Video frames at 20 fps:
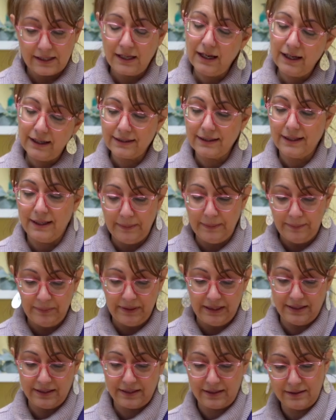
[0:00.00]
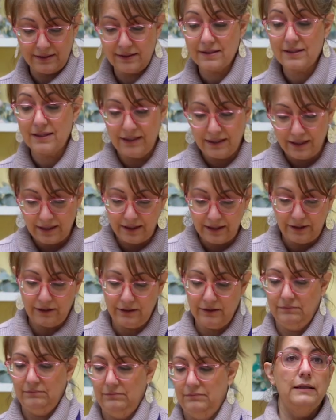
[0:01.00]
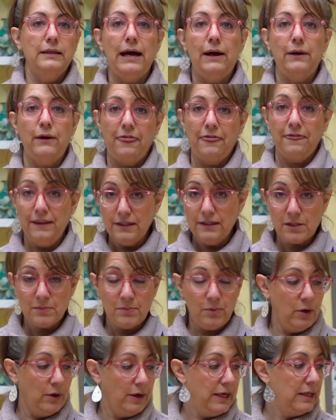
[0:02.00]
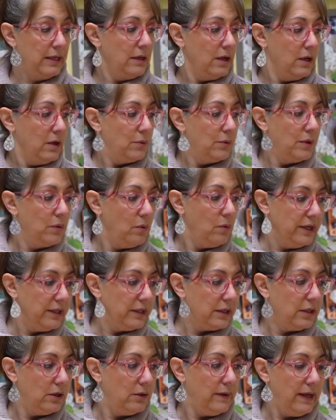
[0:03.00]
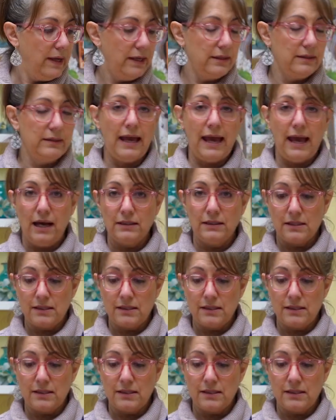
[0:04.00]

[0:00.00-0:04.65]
cut up pieces in here. Now at this point, we want to go ahead and add